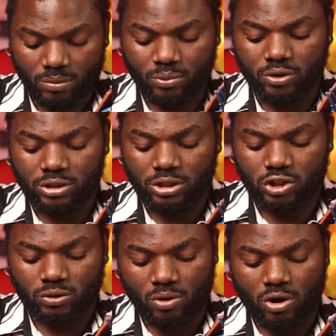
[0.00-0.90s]
both the
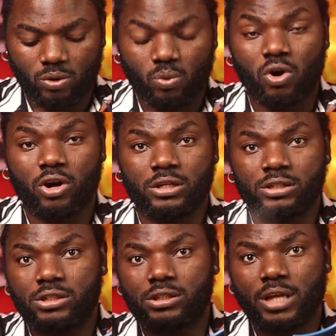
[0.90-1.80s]
small
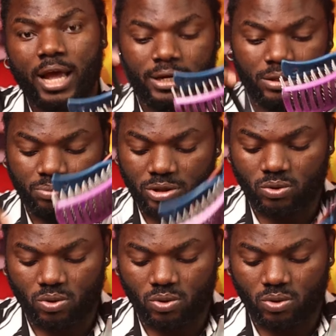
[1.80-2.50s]
ones and the big